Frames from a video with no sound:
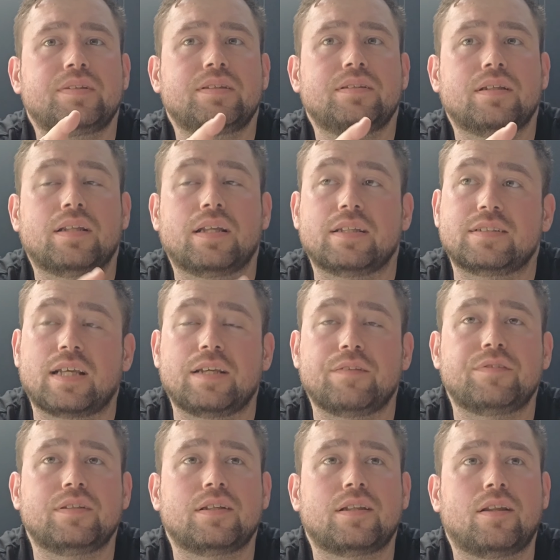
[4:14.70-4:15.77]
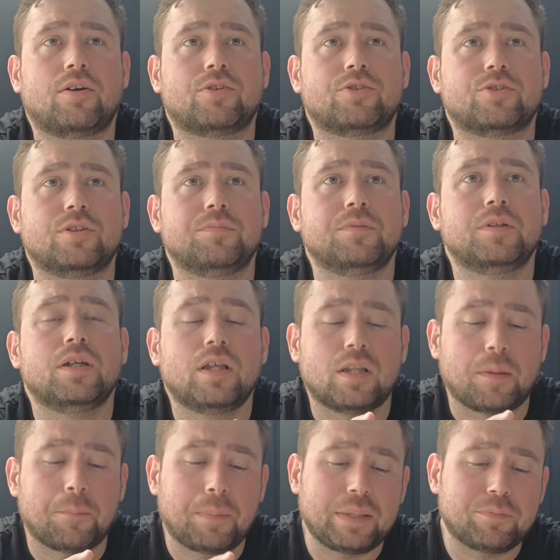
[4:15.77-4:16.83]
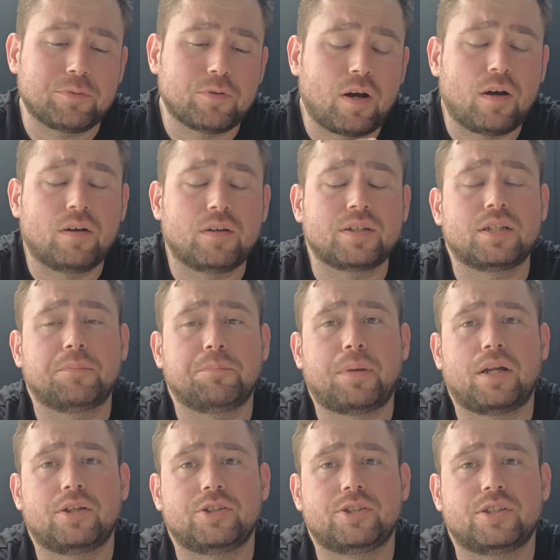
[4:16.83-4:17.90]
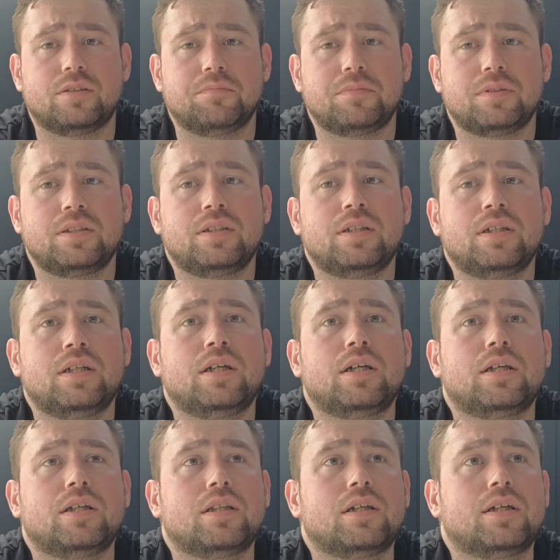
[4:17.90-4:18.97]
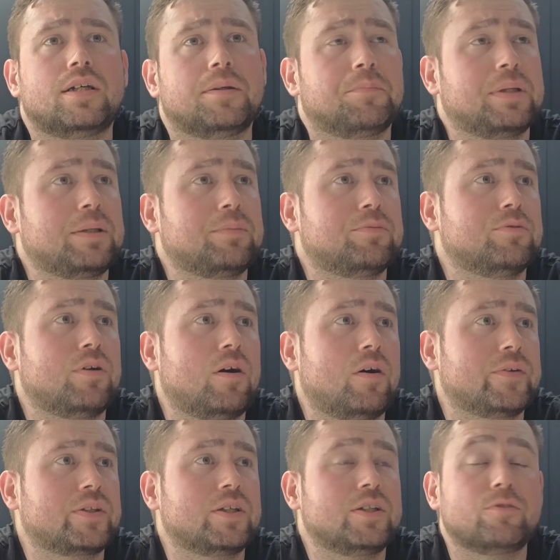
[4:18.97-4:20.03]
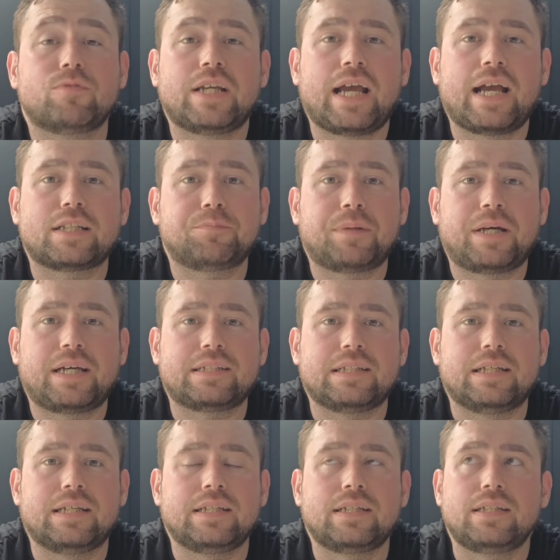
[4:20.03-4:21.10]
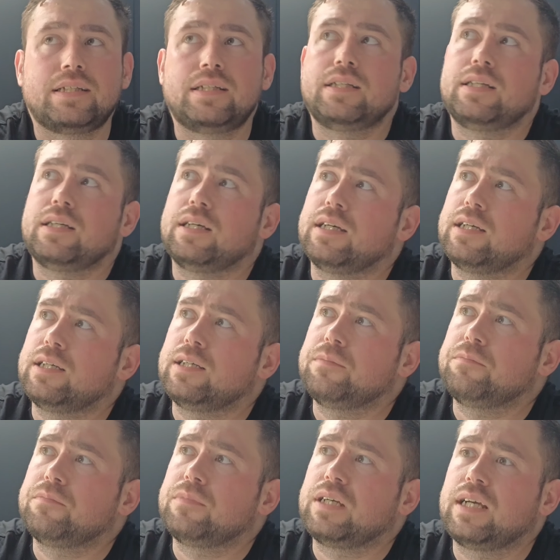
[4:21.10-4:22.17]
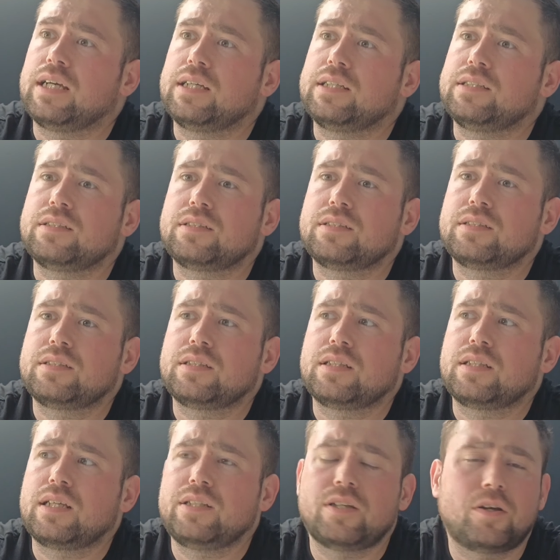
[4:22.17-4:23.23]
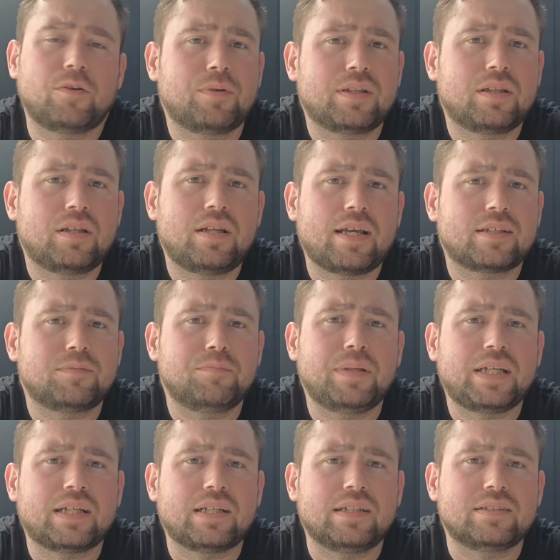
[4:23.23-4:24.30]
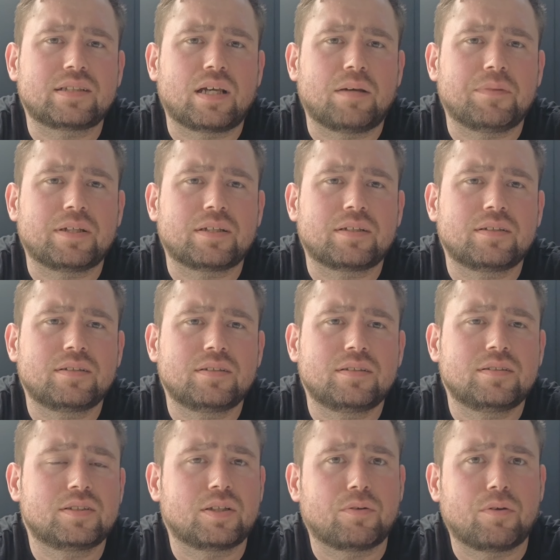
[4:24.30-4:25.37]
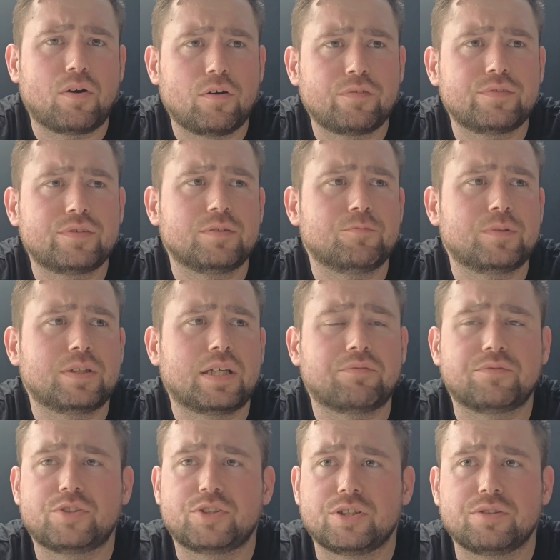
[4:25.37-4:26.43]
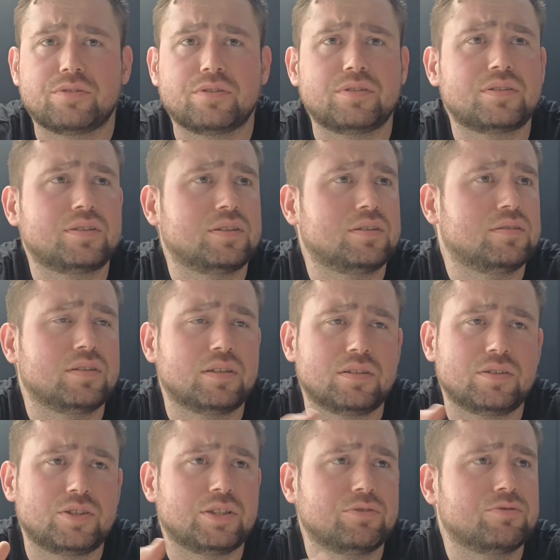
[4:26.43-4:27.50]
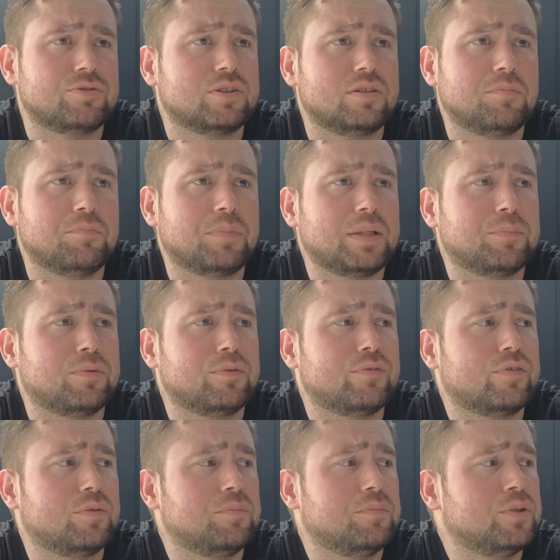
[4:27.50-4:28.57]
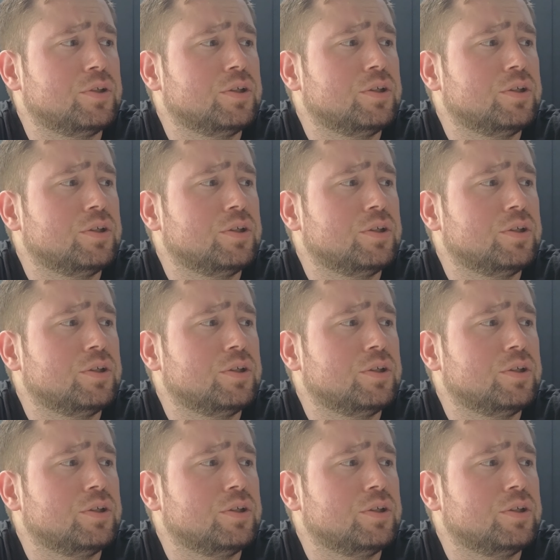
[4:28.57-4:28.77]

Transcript: that they're safe in the classroom, that people aren't going to punish them, that people aren't going to react badly, and that they know where the next meal is coming? So often we have students and children and people from